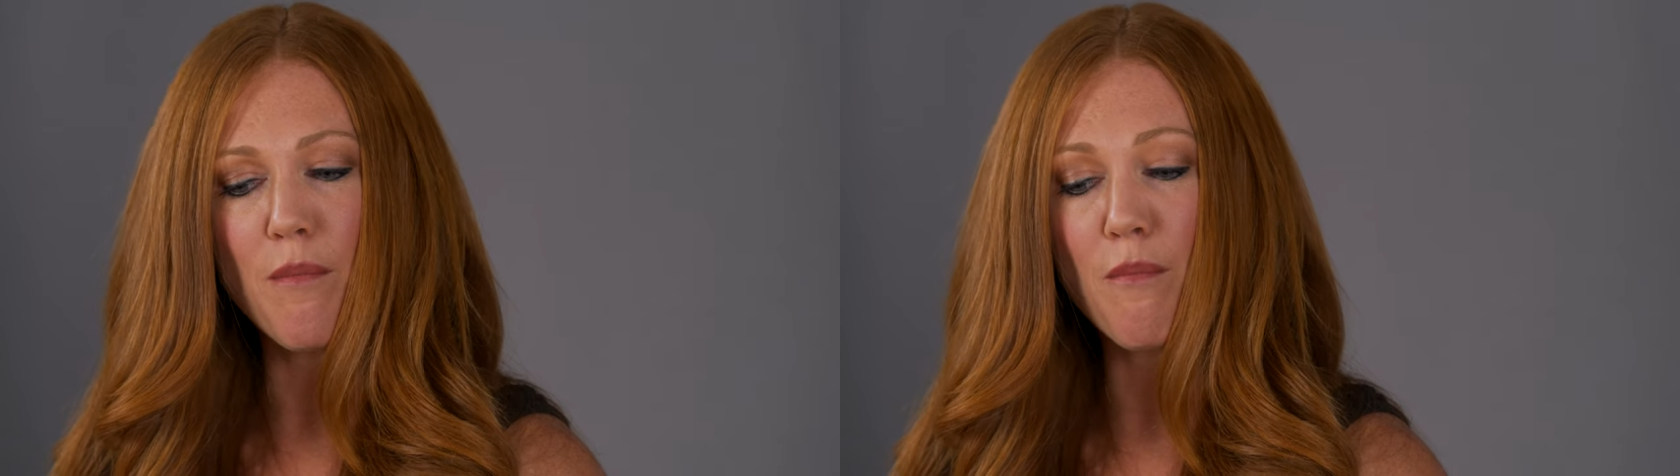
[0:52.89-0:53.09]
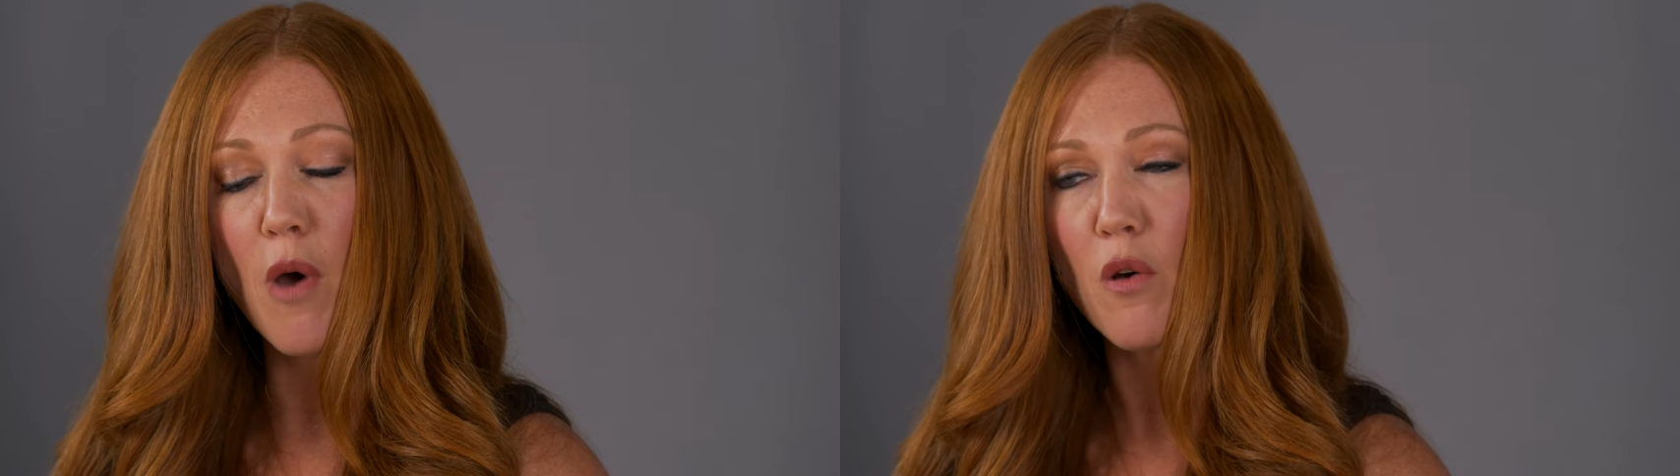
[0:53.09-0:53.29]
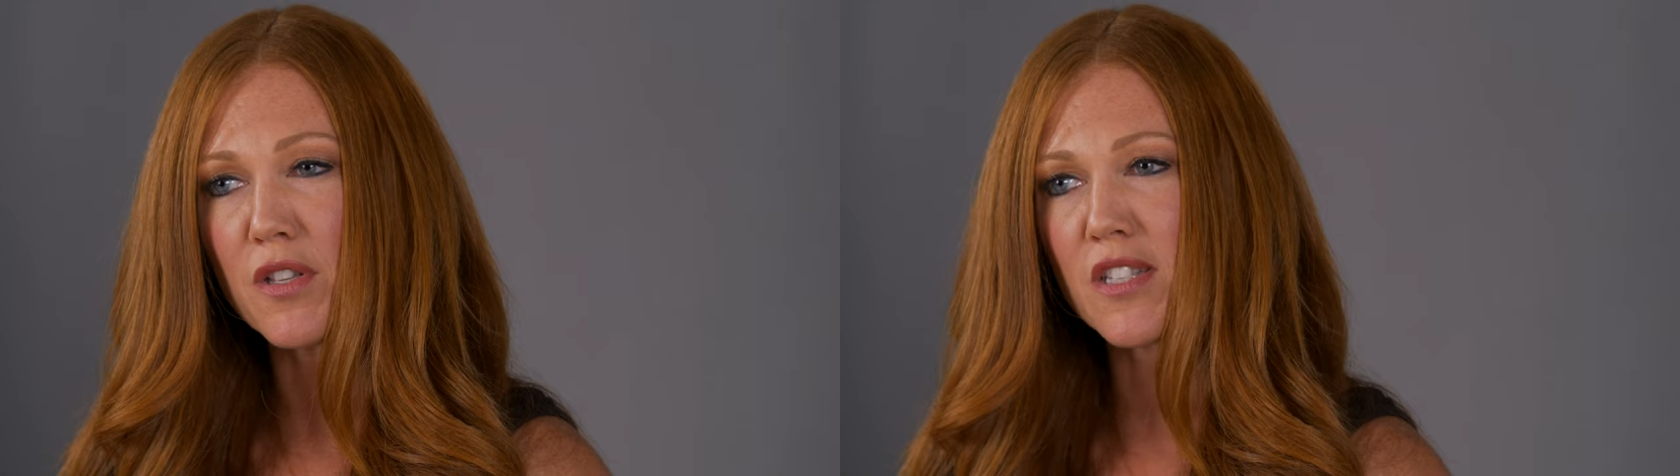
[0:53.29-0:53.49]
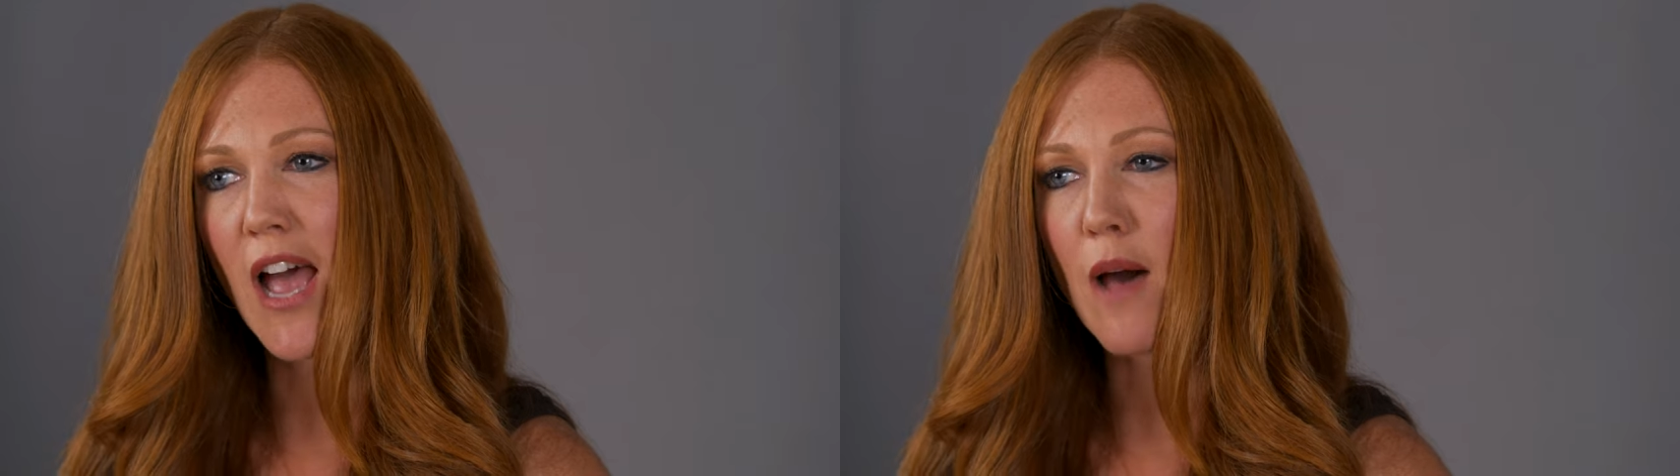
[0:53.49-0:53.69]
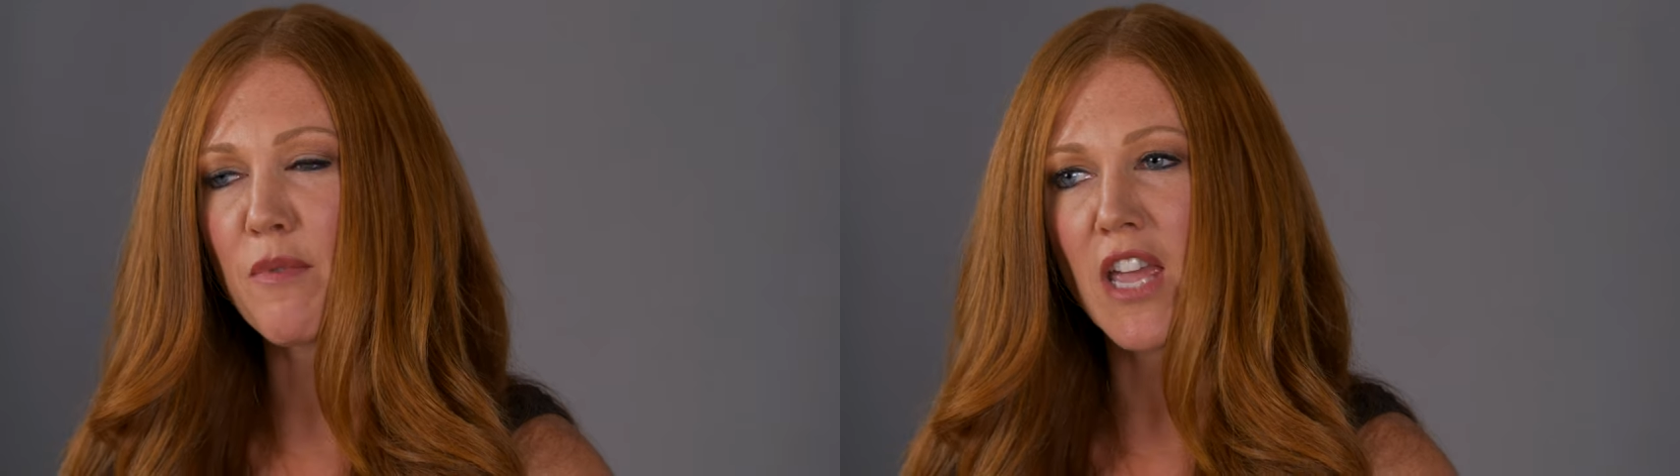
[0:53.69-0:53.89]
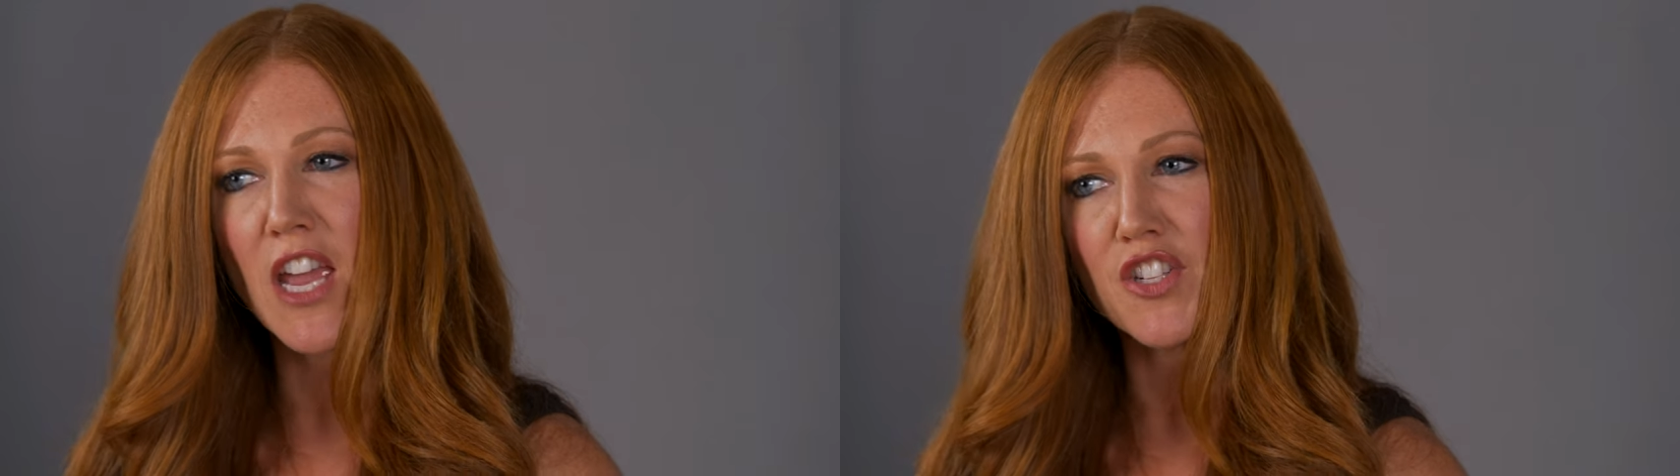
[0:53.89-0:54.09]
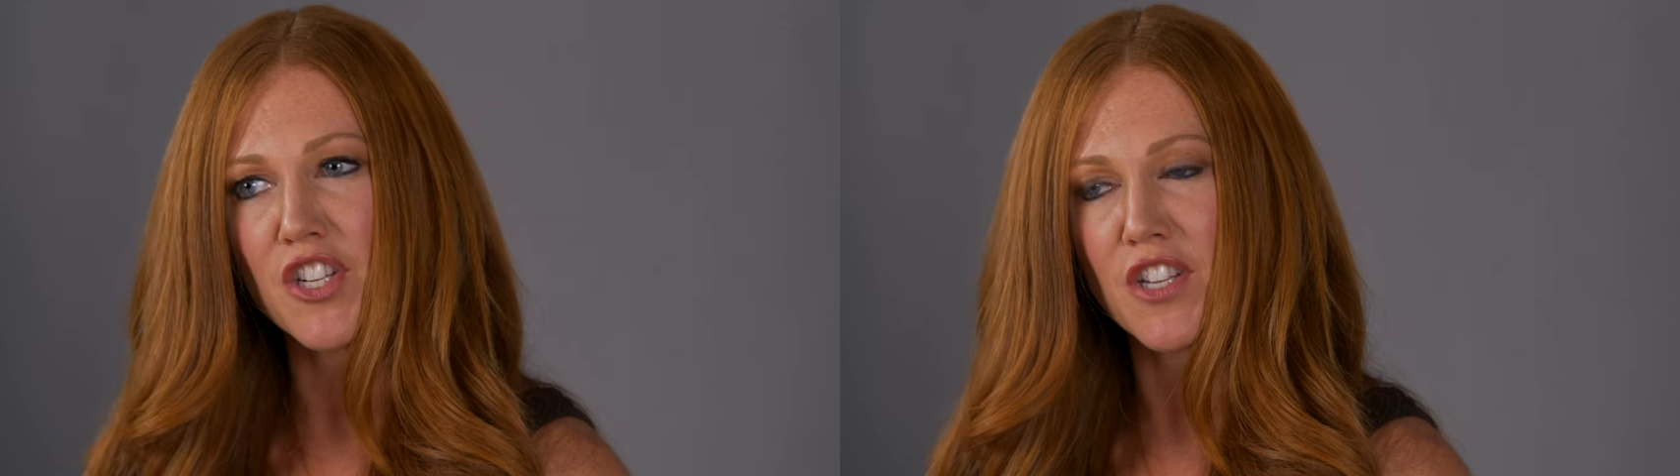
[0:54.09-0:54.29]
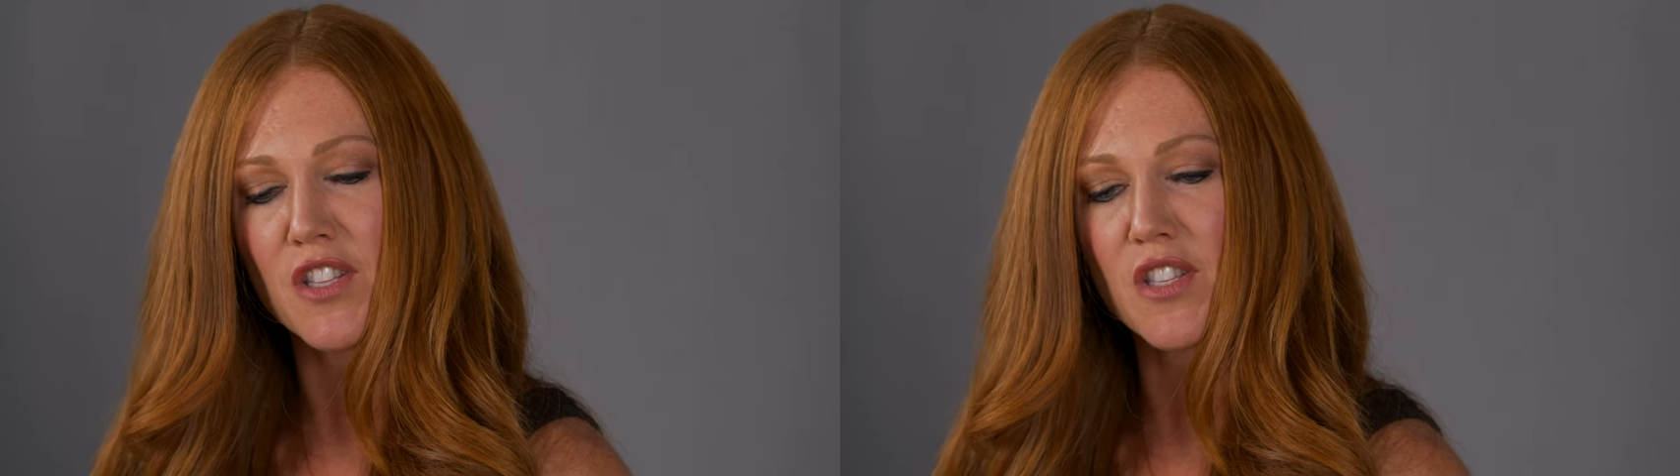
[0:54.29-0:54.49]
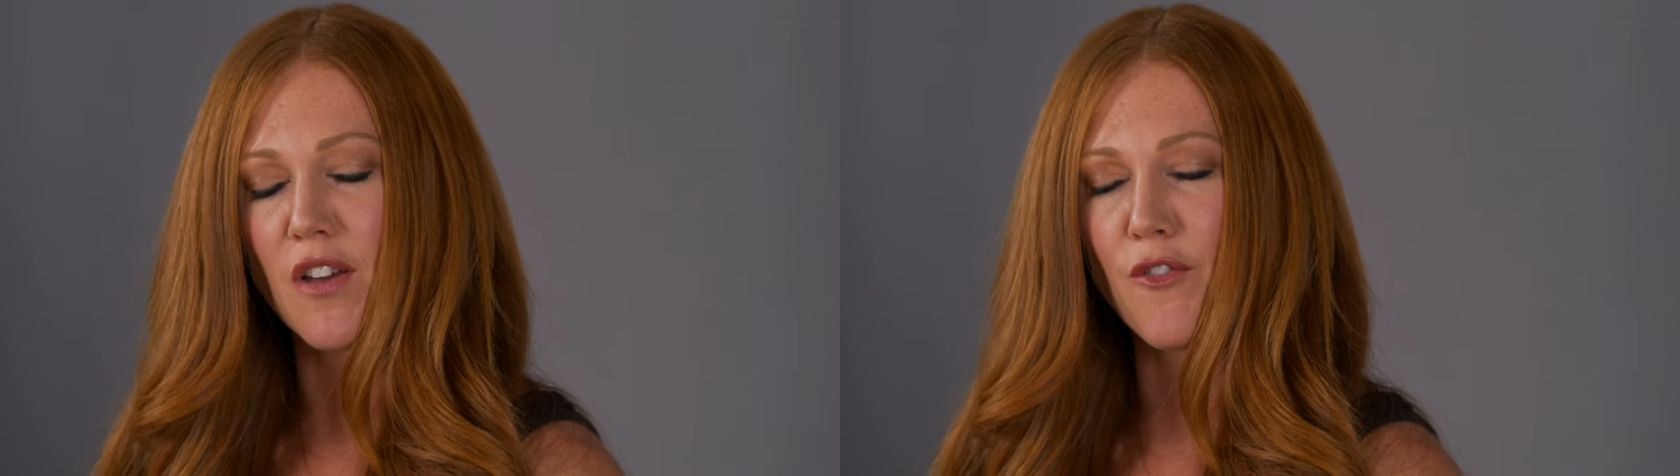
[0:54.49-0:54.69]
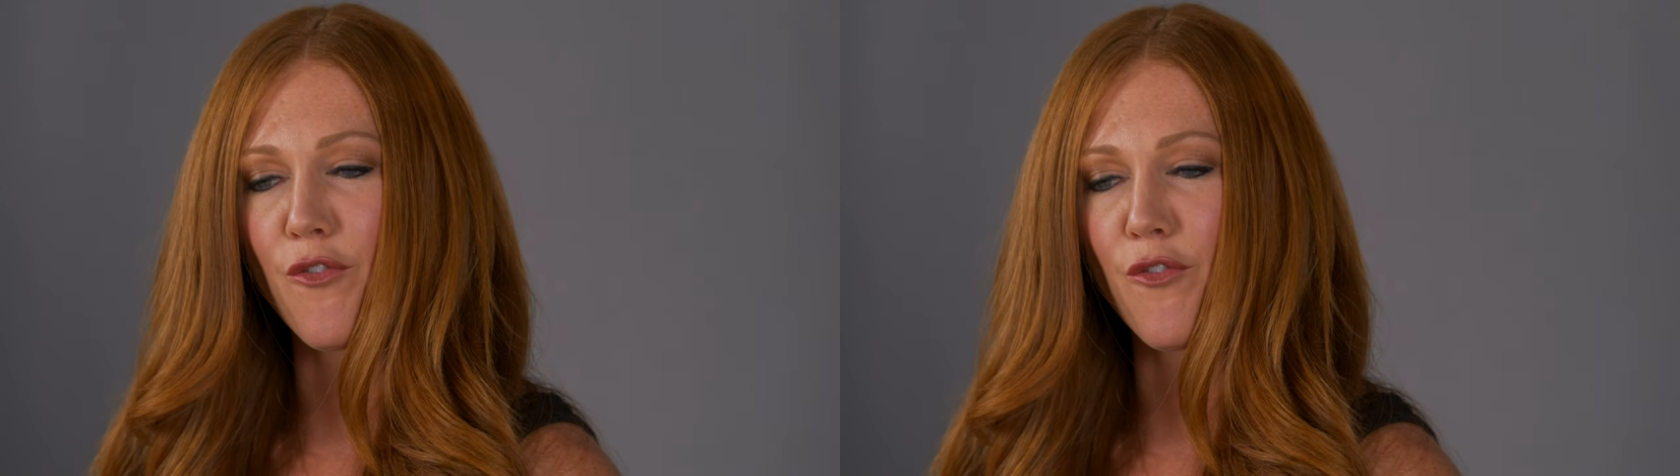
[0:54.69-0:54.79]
most applications